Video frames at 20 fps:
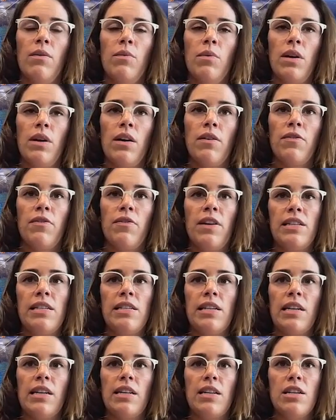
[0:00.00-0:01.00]
We are
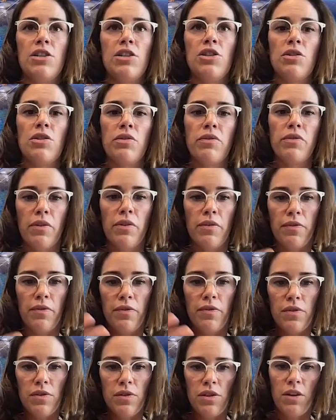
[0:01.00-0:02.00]
facing an issue of
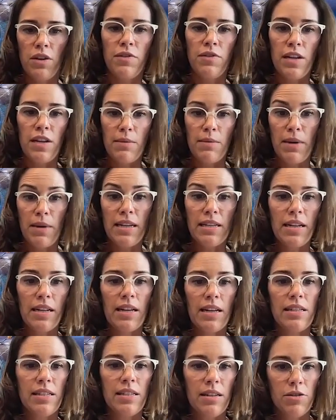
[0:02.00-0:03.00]
shifting
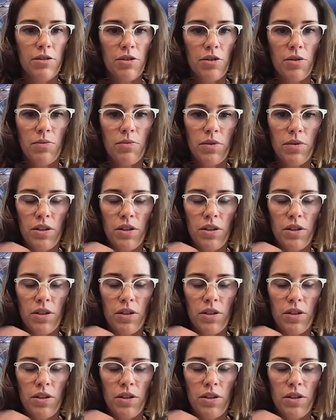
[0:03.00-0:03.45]
baseline syndrome,